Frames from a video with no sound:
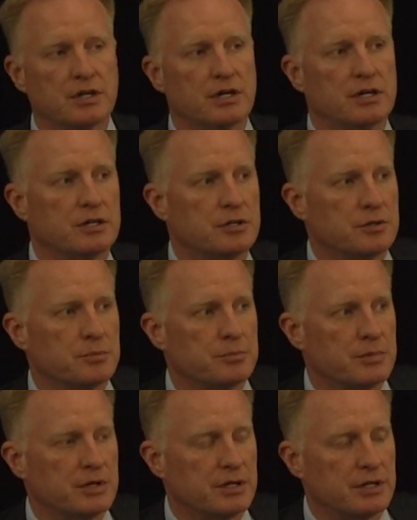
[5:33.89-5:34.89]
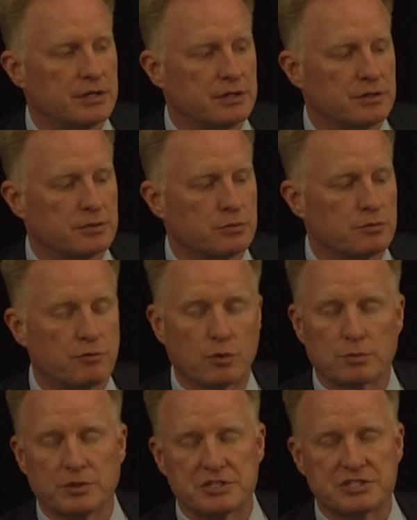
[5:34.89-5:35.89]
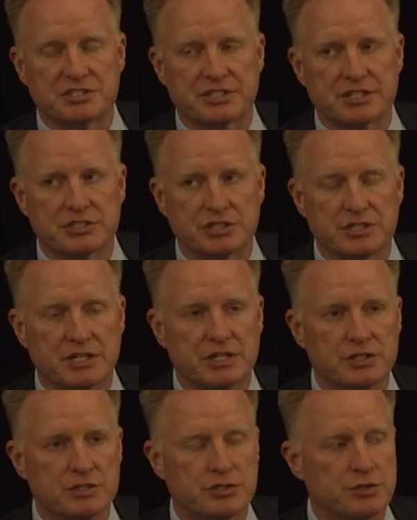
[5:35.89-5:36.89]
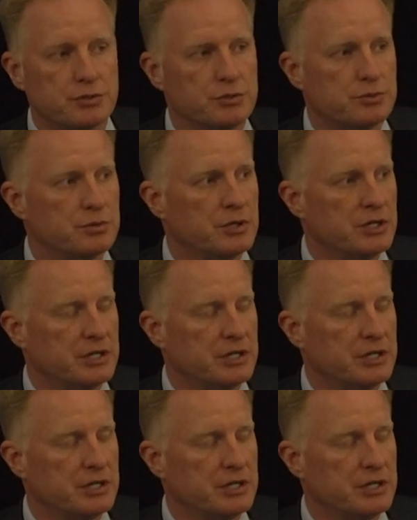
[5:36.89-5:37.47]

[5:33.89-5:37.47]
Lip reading: reform legislation into